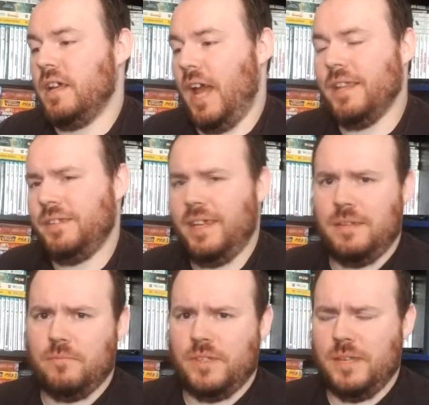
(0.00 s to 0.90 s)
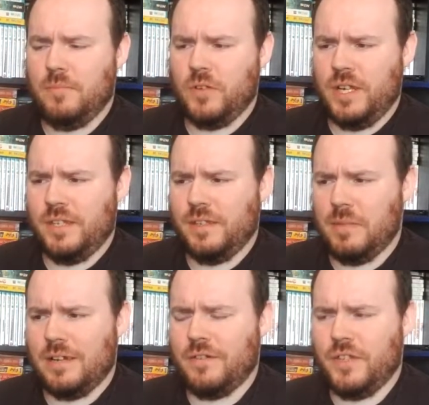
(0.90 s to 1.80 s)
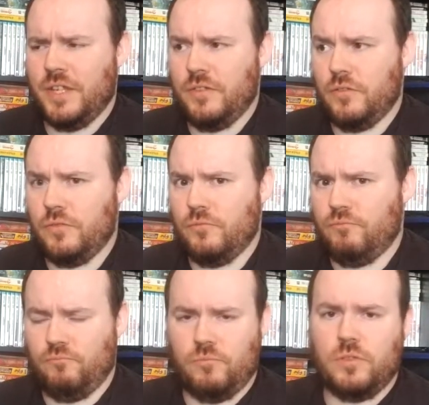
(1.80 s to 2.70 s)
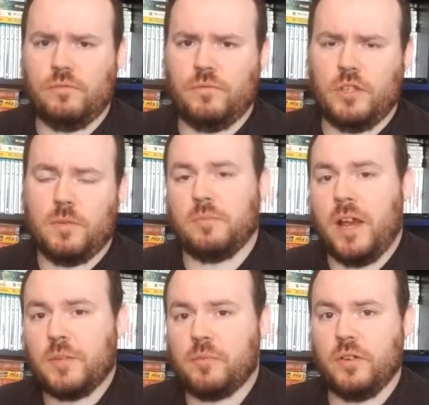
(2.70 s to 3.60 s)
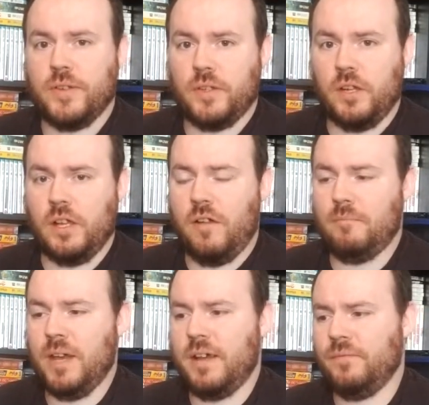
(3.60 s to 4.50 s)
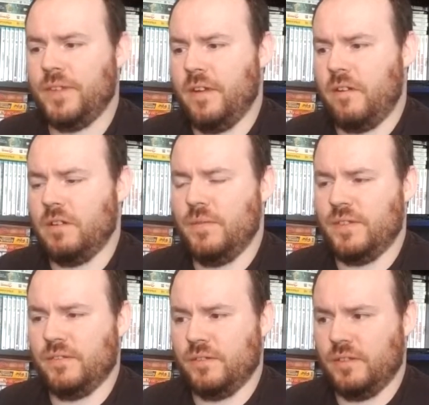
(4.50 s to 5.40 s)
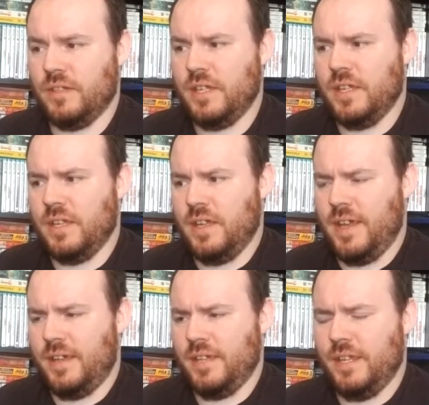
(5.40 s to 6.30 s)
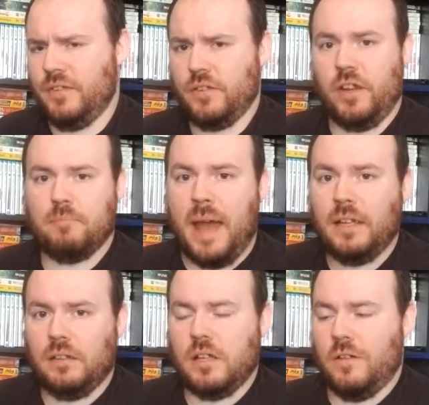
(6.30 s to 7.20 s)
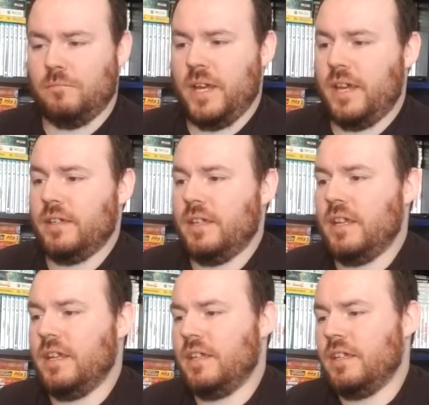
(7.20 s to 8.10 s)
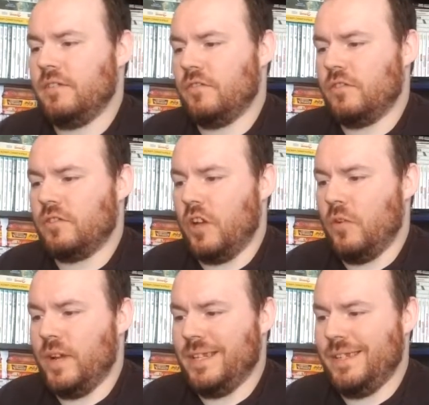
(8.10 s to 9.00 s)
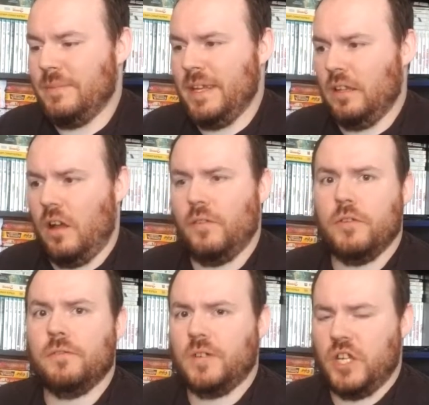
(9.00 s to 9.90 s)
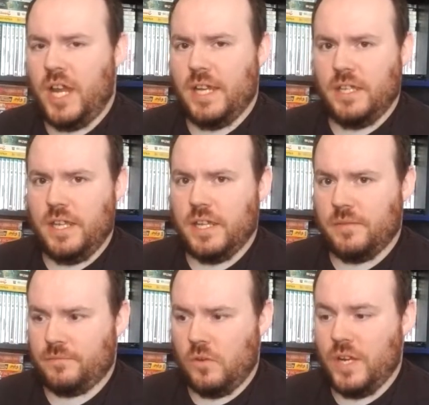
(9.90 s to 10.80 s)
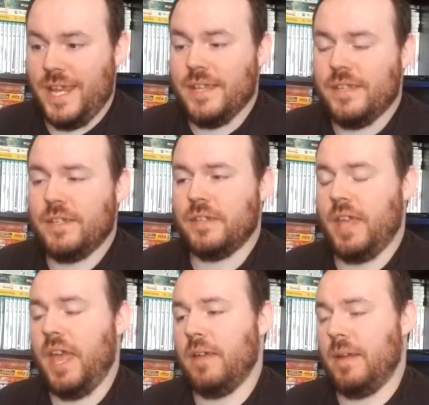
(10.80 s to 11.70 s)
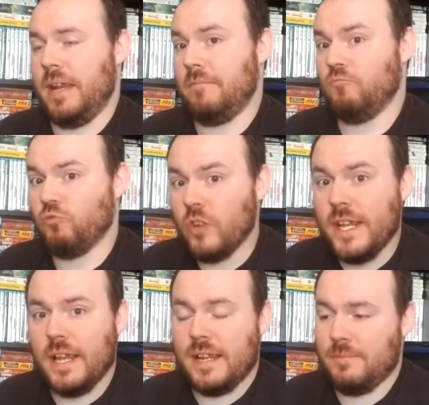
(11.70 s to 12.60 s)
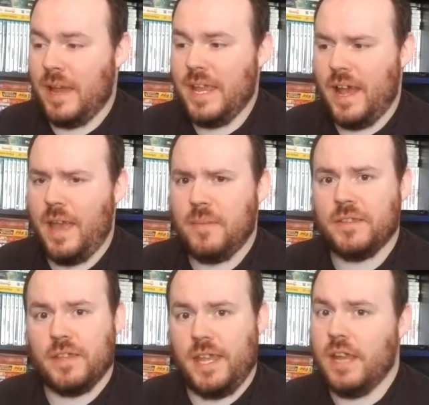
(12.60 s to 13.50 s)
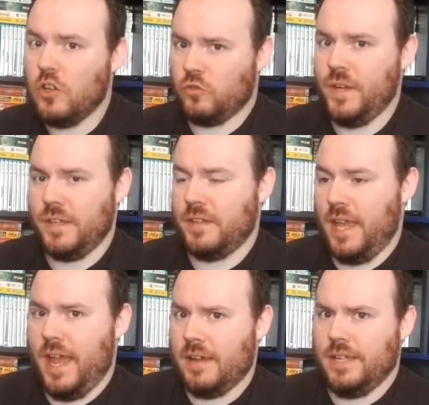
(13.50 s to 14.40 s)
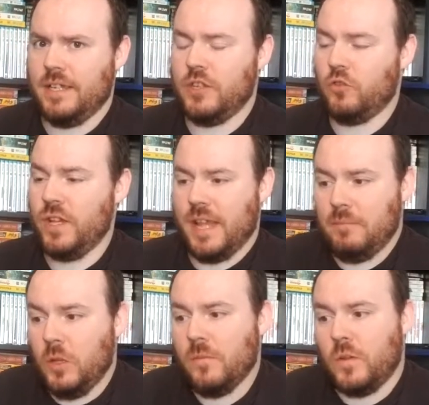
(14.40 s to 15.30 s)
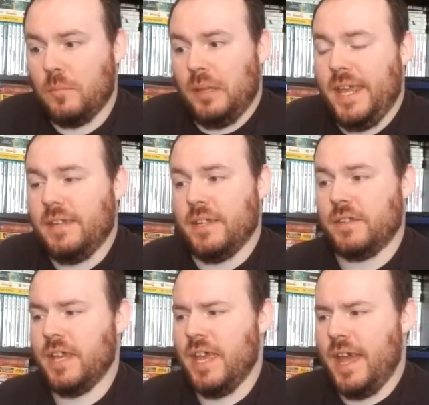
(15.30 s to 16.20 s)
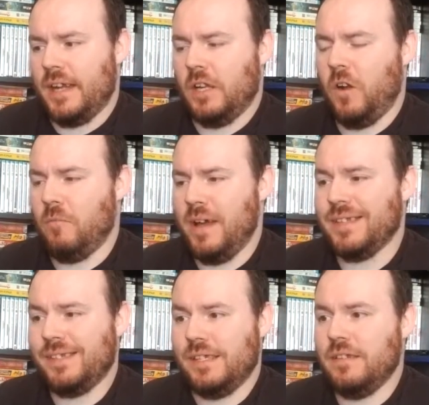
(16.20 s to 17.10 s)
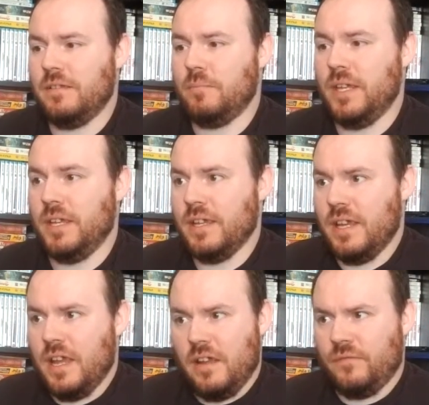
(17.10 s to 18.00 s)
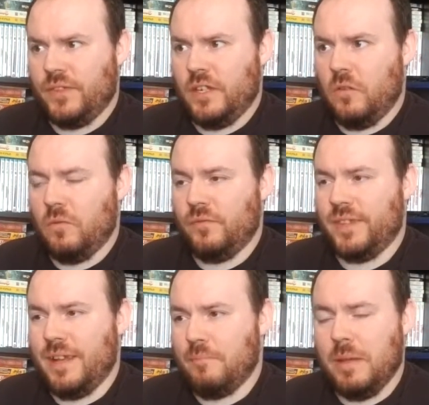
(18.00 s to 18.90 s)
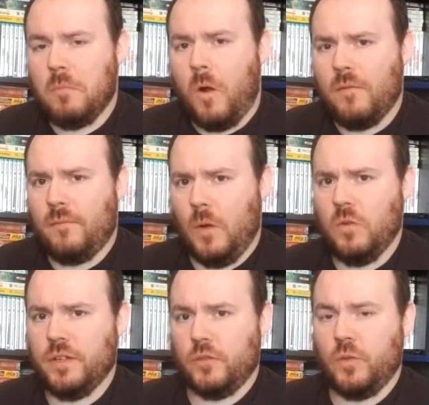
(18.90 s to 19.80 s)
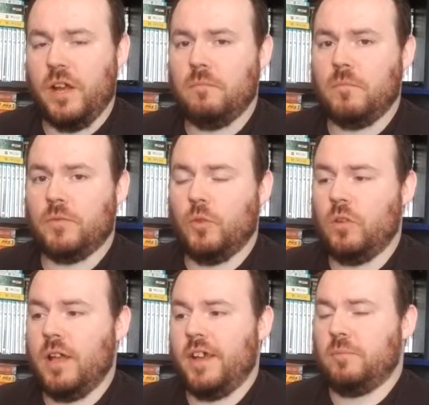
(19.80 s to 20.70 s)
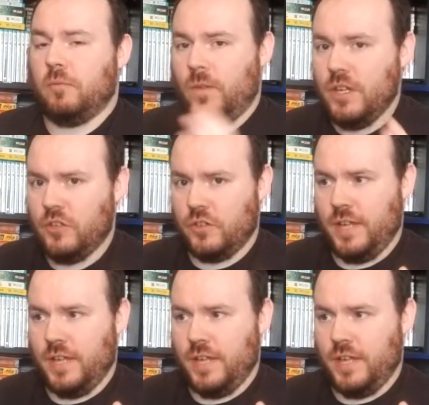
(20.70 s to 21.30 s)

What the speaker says: I didn't see much any similarities to Super Smash Bros. Sonic combat, or even the Sonic Battle combat. So it seems to be a lot of new, fresh ideas thrown into this game, and and my hype is increased. It actually increased. I'm looking forward to playing this, and the combat seems to be, you know, a bit more of a focus. We still got exploration.